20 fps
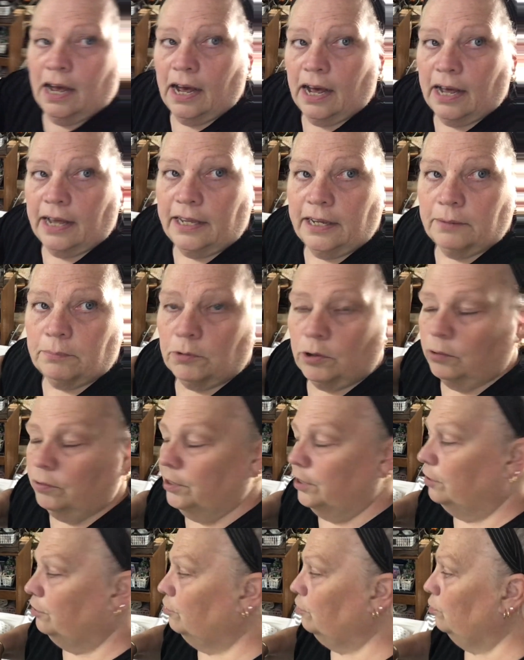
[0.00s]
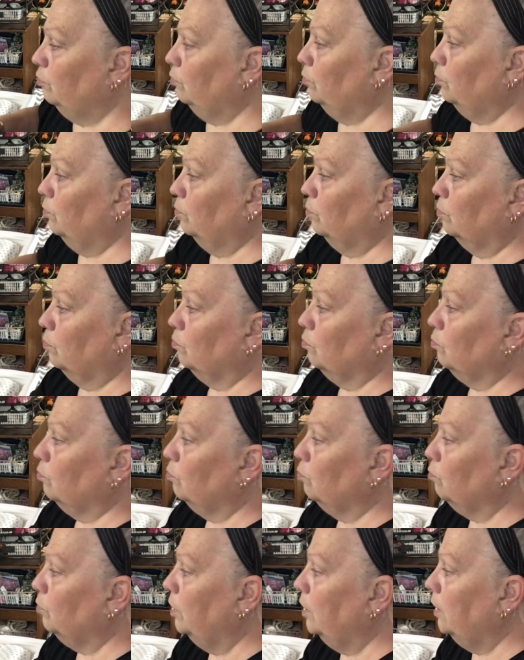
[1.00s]
I am going to
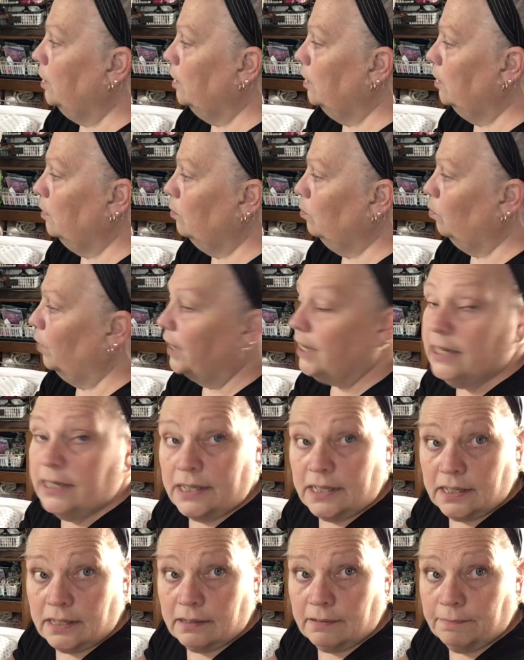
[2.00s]
re-weight,